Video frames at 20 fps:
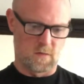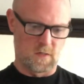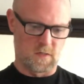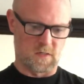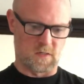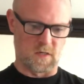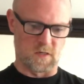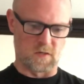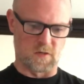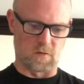
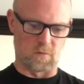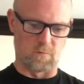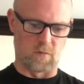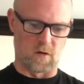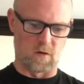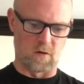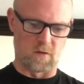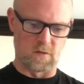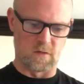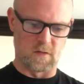Essential
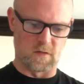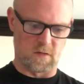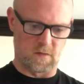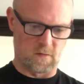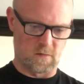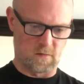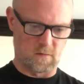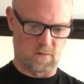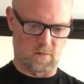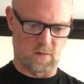
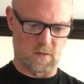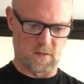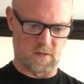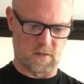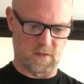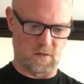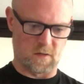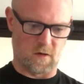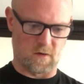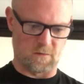Birds, great
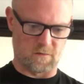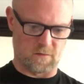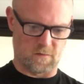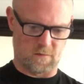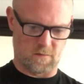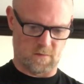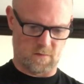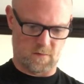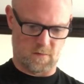stuff.